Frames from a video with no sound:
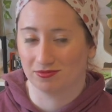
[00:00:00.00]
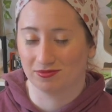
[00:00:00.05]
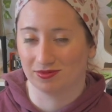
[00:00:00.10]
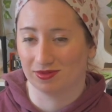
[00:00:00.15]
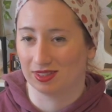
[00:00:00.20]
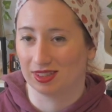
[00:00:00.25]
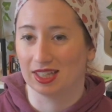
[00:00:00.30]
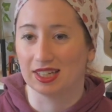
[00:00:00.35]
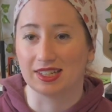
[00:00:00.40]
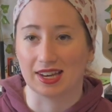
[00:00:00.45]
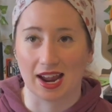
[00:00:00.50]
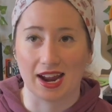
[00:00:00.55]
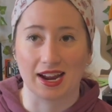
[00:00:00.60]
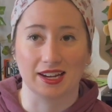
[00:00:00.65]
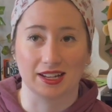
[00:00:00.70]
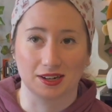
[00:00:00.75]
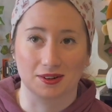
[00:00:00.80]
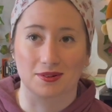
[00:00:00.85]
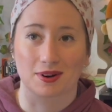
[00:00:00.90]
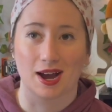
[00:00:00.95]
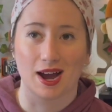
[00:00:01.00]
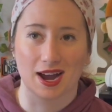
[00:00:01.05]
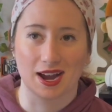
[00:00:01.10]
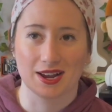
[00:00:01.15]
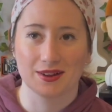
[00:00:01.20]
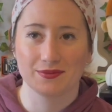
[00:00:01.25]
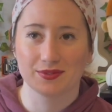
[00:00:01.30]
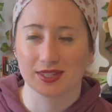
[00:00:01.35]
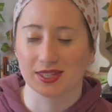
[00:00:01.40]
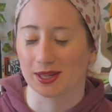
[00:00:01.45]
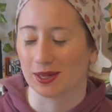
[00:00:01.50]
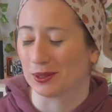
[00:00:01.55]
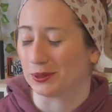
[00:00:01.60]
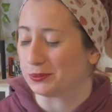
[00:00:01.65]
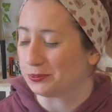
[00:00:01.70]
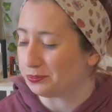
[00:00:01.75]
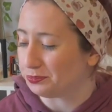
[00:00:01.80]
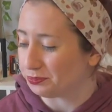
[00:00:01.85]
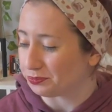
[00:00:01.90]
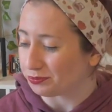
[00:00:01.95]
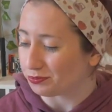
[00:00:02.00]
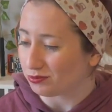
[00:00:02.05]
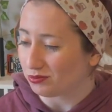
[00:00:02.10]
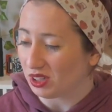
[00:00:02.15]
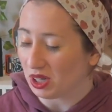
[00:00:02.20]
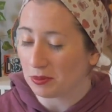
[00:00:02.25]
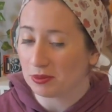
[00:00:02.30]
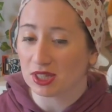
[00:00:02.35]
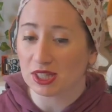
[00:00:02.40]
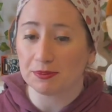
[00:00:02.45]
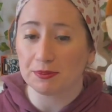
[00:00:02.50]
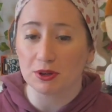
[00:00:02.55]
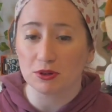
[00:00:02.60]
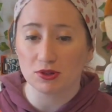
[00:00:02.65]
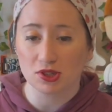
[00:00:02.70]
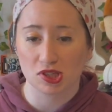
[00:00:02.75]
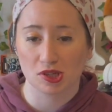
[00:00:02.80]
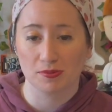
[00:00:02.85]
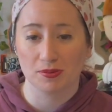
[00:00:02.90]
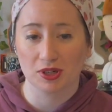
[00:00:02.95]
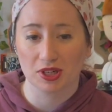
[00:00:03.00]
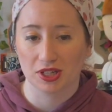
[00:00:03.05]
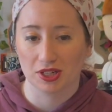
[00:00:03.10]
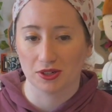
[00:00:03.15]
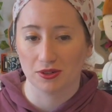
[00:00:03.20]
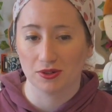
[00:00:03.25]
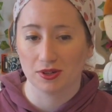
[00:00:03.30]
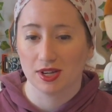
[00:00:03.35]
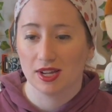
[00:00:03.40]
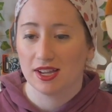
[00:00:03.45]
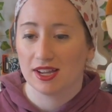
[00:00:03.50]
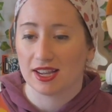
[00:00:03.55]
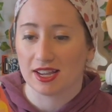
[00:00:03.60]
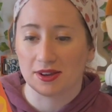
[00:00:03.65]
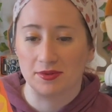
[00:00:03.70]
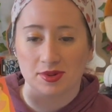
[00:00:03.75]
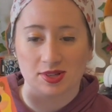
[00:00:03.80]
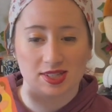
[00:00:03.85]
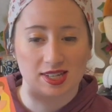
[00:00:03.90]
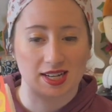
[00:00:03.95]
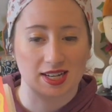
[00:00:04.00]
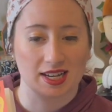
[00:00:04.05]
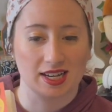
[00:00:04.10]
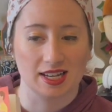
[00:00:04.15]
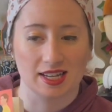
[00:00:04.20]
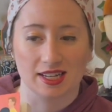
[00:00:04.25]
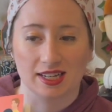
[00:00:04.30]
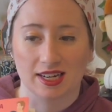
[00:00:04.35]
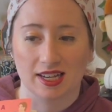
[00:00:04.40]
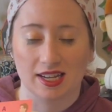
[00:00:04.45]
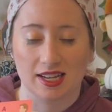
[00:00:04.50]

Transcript: the day it arrived. So this book was super cute. It was like I